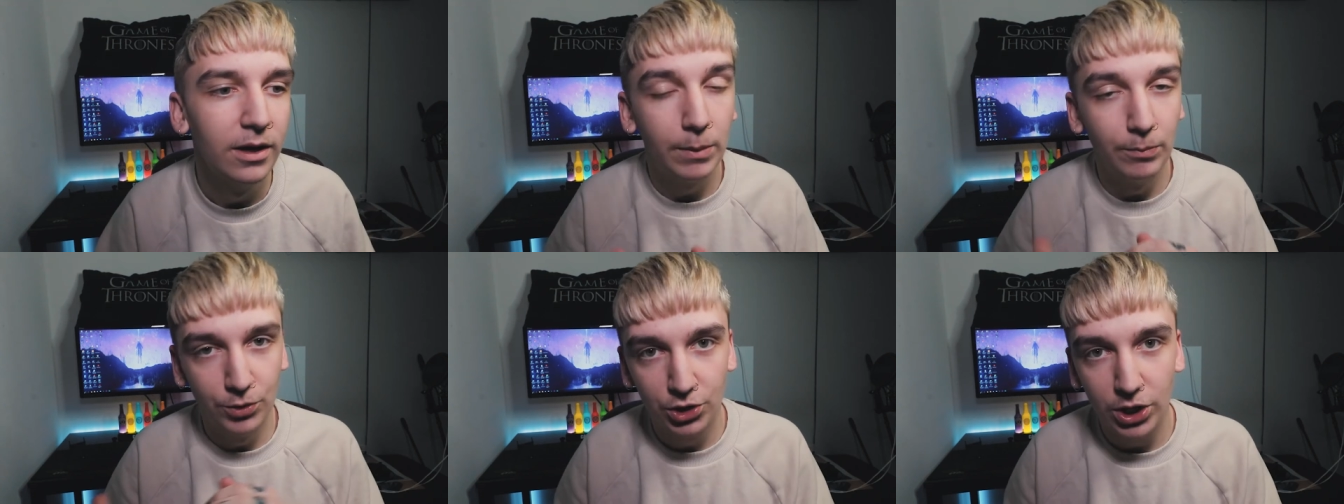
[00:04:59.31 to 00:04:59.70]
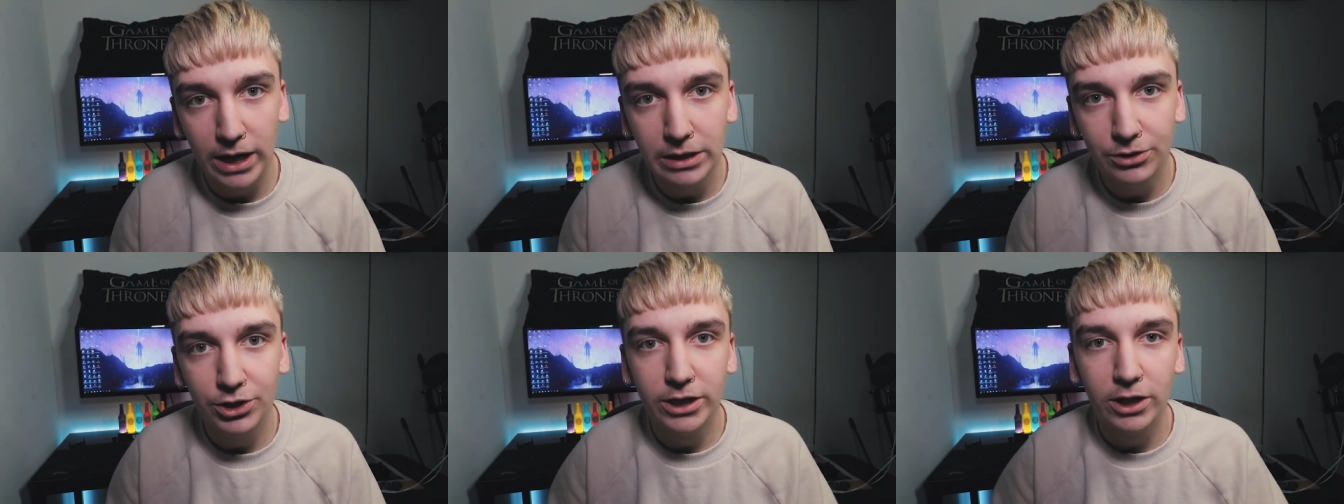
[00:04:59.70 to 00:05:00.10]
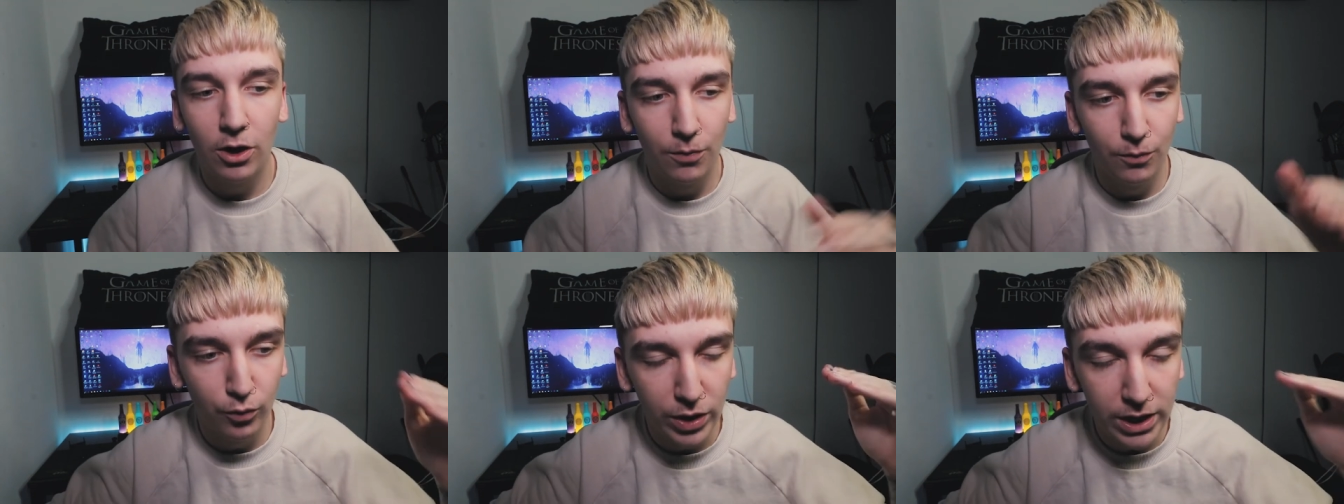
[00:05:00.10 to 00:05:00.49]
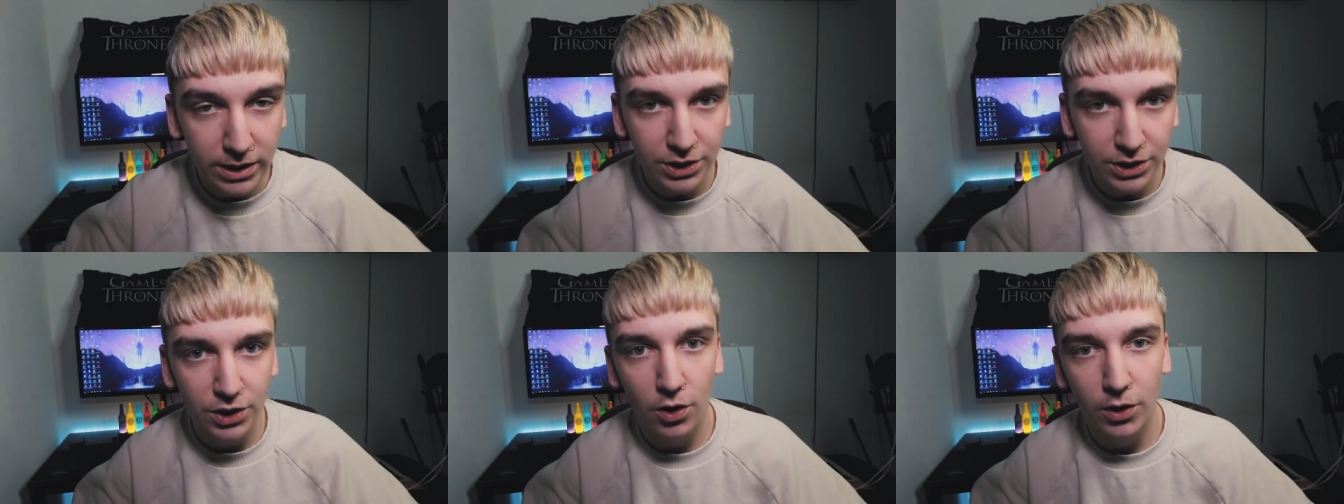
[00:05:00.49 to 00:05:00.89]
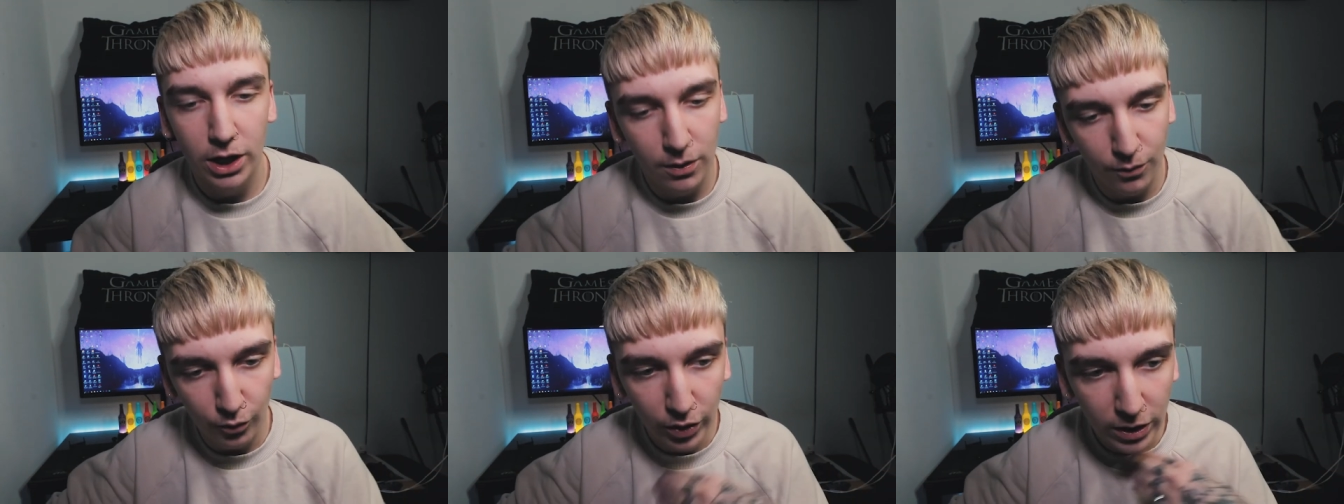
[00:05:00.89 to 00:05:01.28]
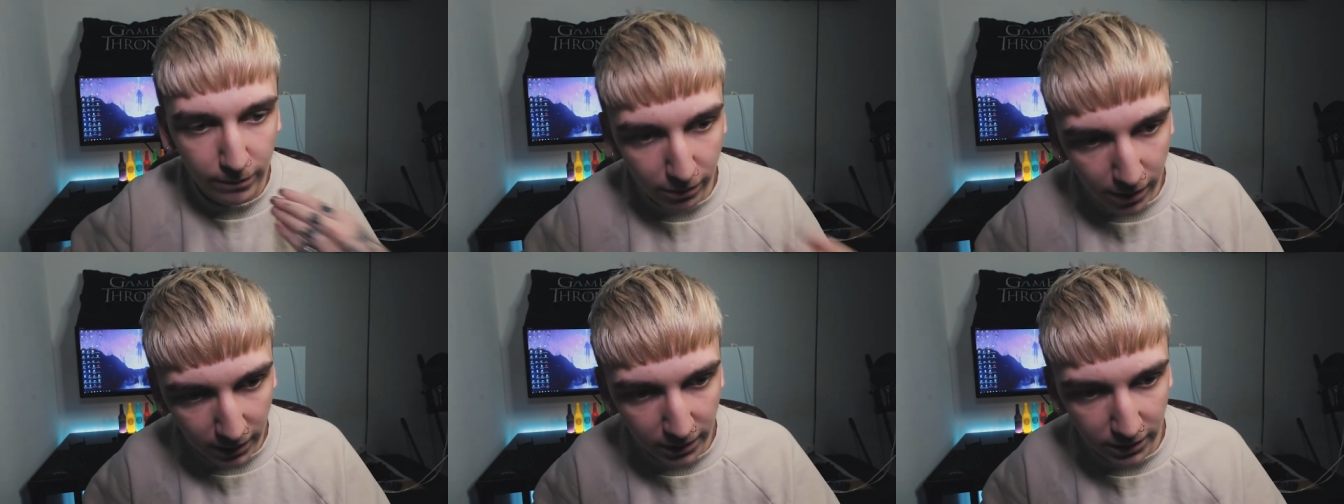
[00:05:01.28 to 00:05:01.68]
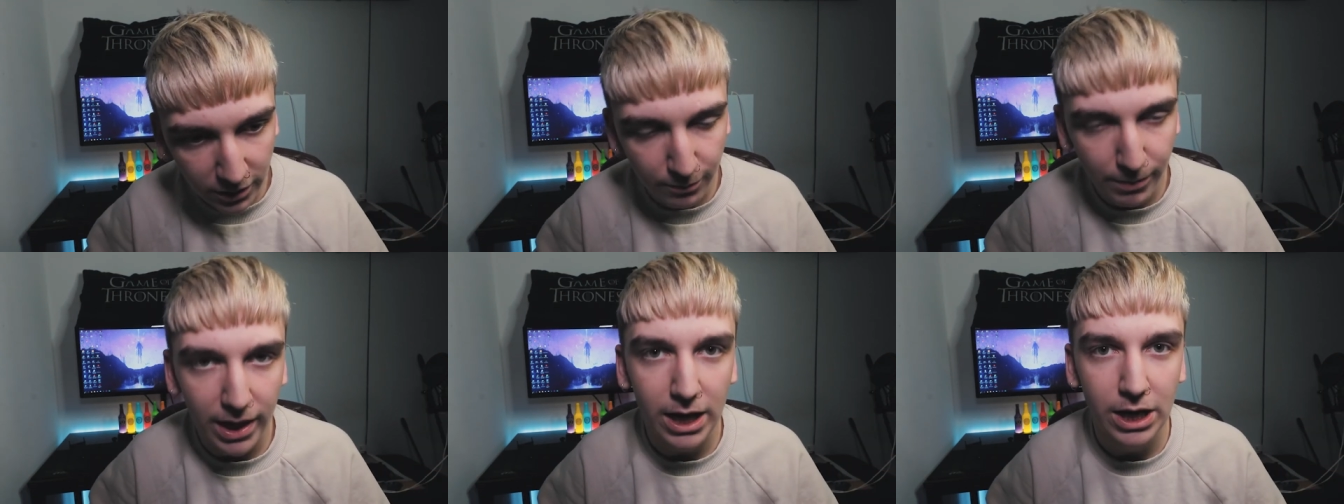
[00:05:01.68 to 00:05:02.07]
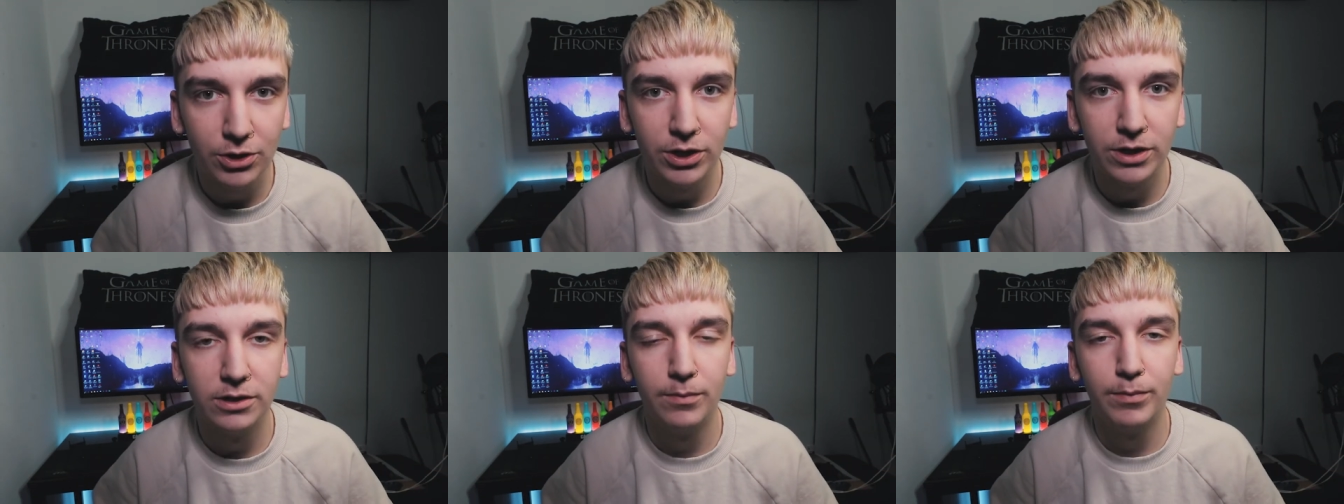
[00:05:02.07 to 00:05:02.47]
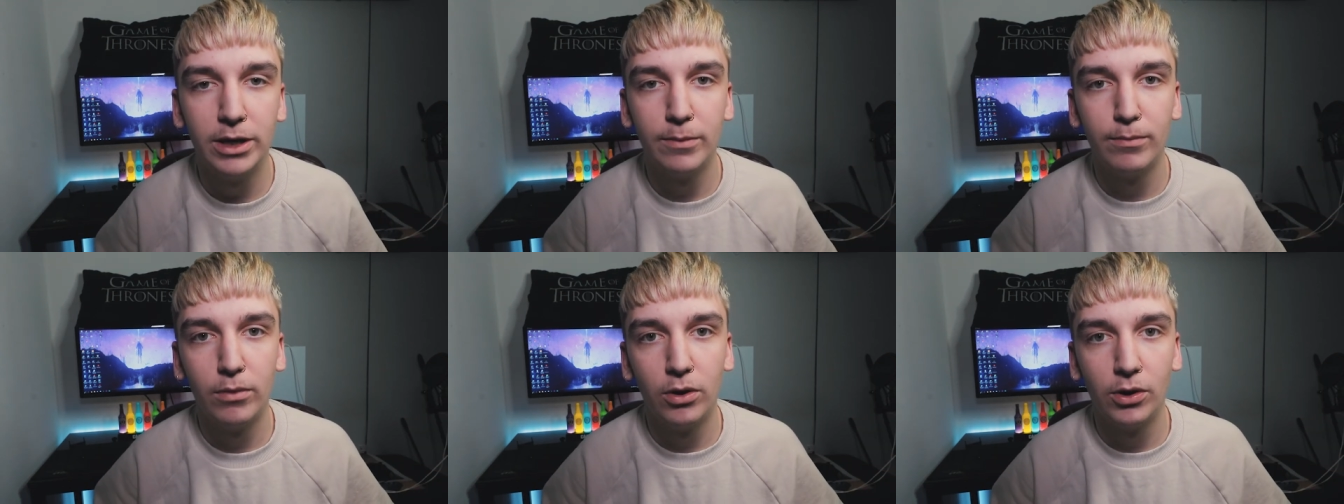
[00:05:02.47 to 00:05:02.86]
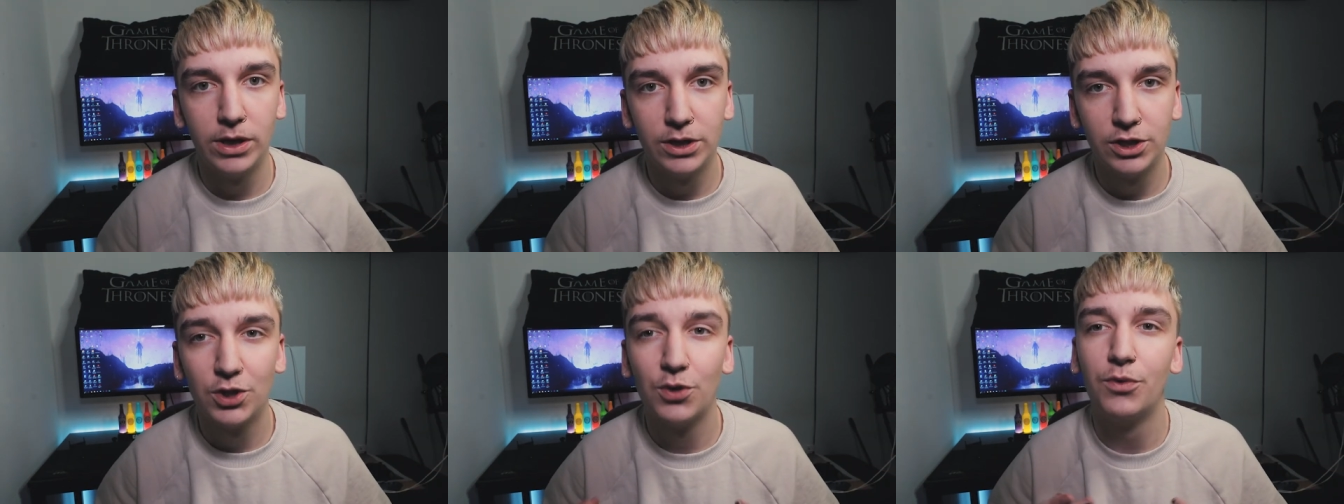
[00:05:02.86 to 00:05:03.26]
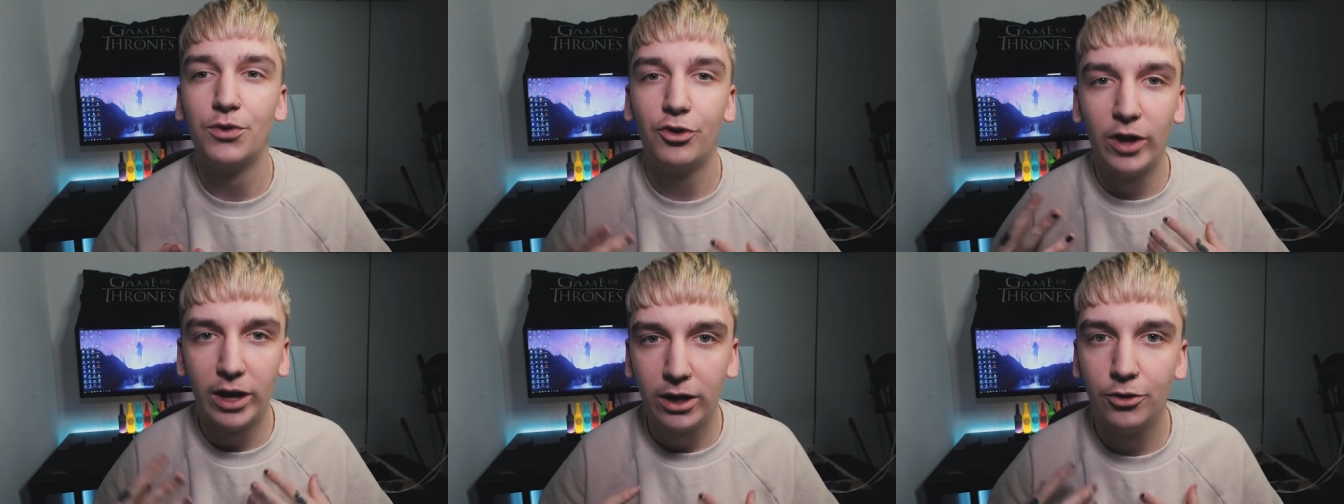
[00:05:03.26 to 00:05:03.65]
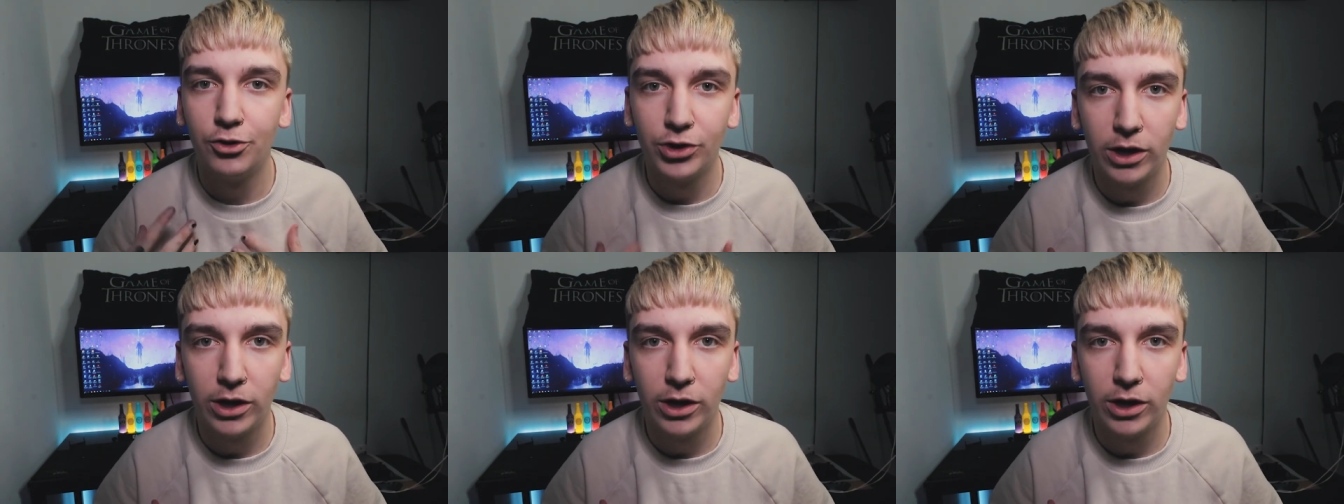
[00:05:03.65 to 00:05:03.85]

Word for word: I'm changing, I'm redesigning, I'm rebranding this page into being my sort of second